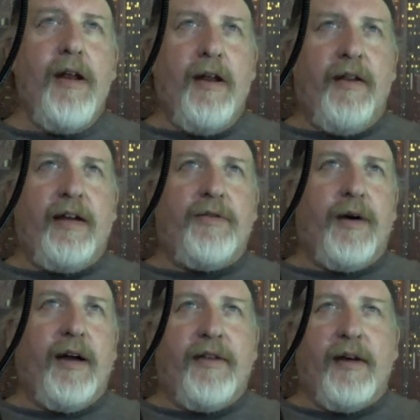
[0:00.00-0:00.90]
that's
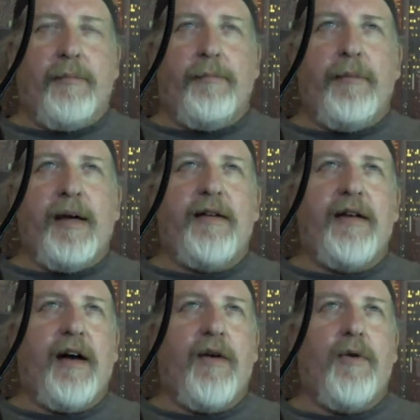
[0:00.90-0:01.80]
where I think
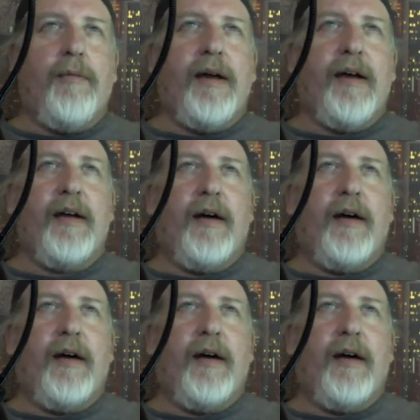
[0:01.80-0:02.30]
Mgtow will make